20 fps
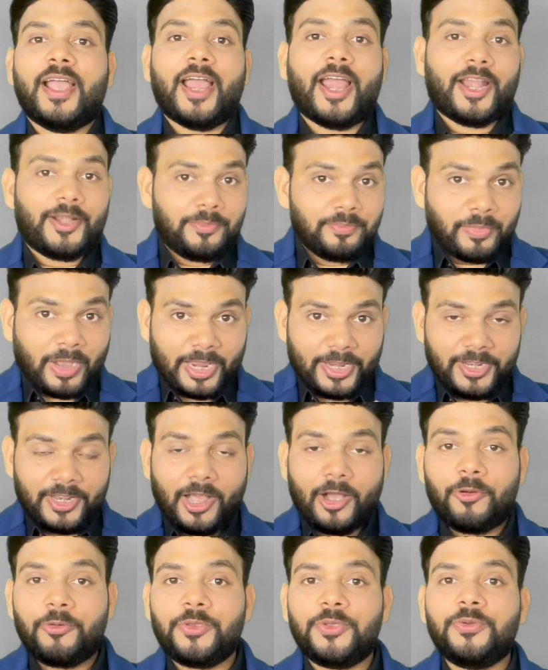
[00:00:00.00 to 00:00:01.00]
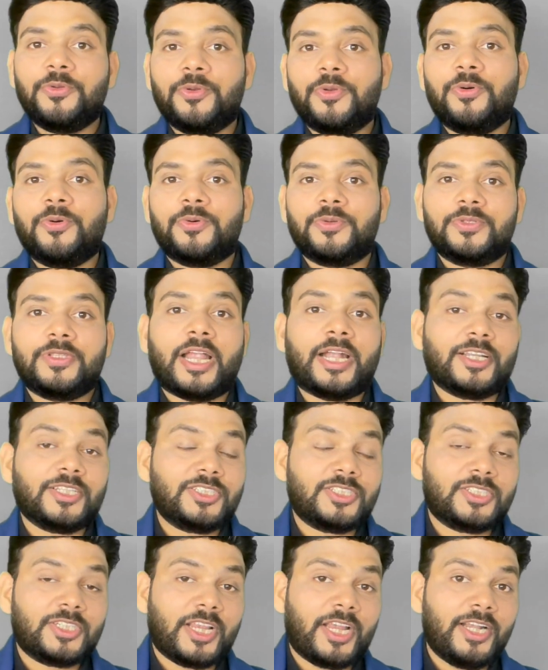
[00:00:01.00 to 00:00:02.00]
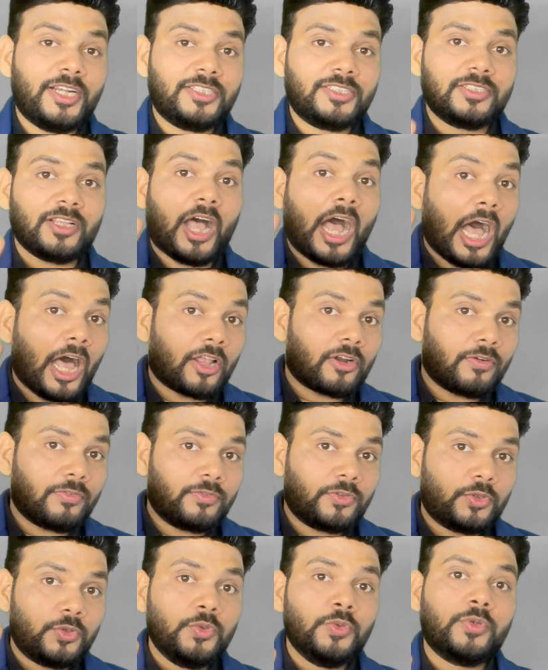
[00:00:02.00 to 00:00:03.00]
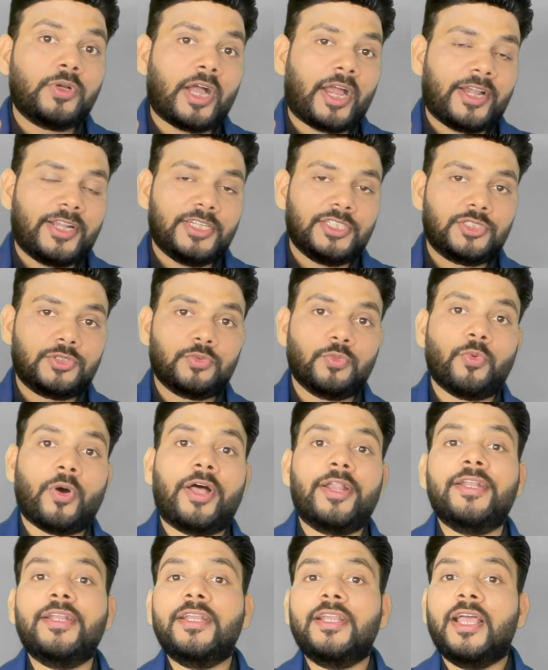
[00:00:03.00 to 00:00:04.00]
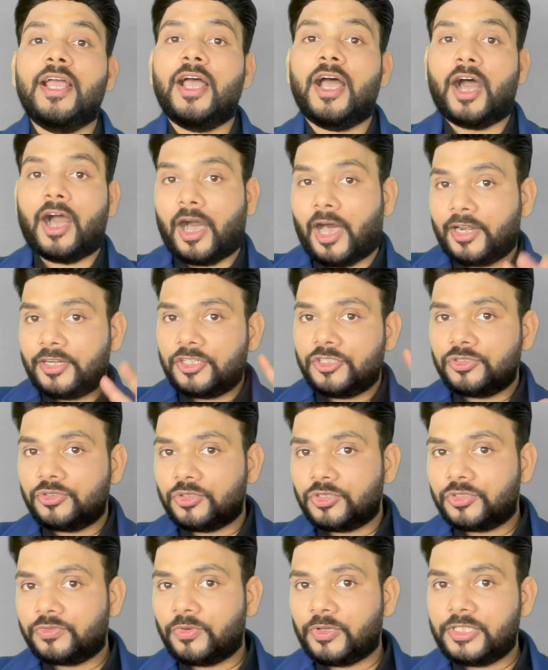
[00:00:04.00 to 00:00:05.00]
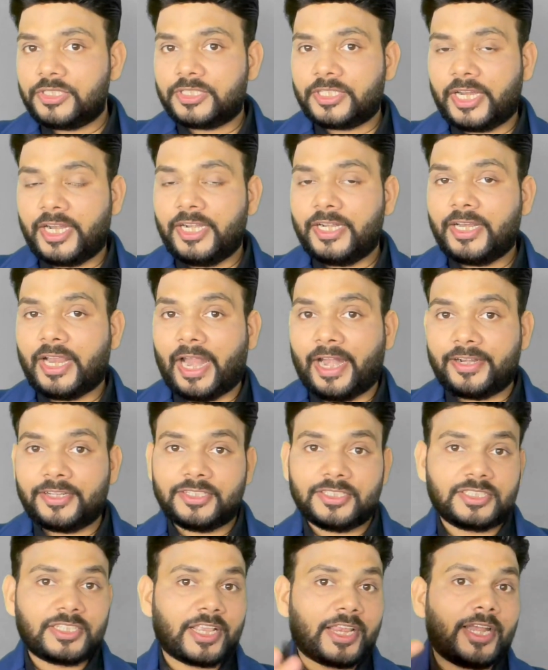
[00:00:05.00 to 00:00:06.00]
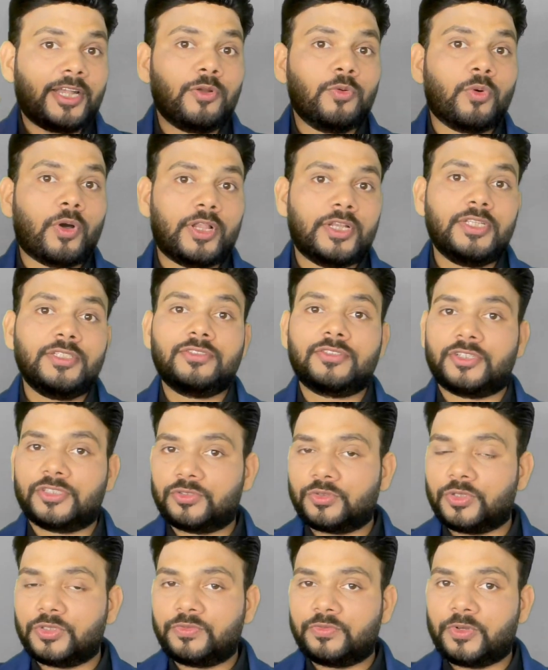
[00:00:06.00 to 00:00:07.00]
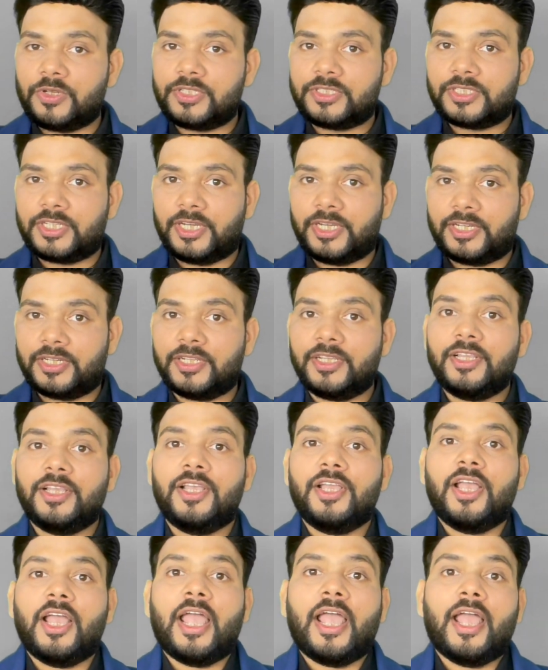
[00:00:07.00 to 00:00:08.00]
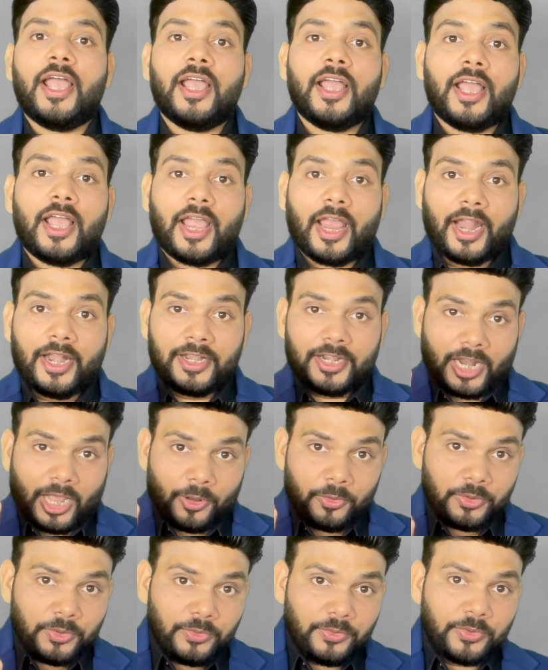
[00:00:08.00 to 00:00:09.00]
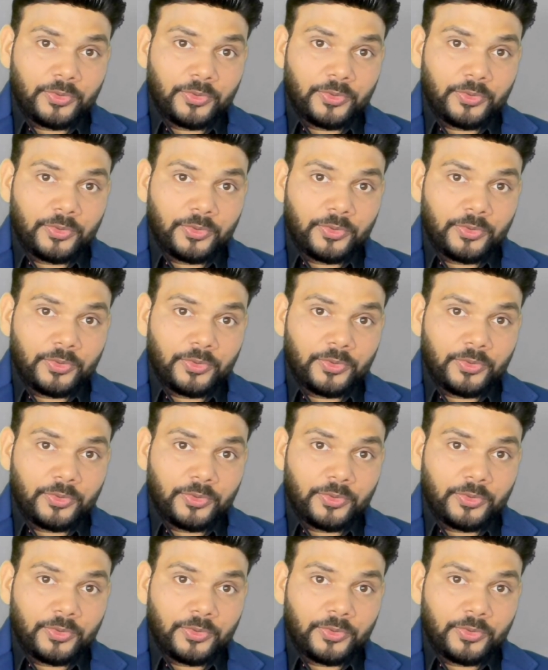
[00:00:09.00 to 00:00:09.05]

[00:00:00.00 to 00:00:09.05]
And by now you know that states are of two kinds. One, unresourceful state, and the second one is resourceful state. And now you